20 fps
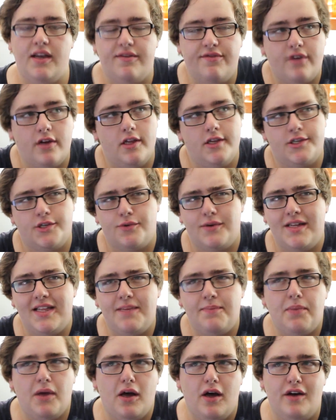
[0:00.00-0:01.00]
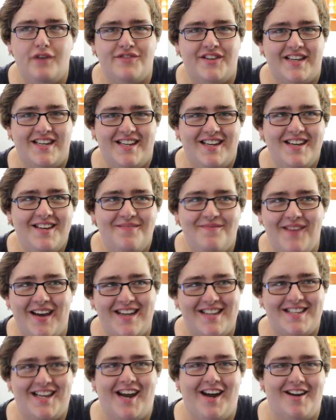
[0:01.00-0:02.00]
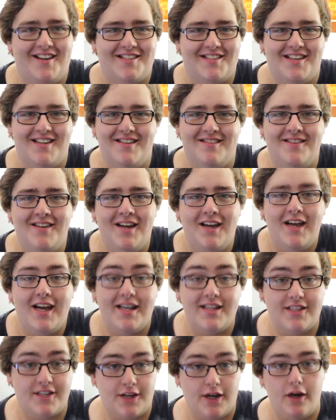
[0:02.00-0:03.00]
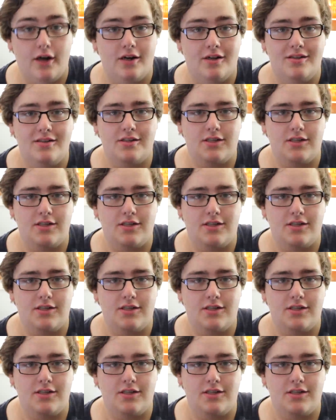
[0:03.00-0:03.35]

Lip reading: It follows a really pervy main character. It's a girl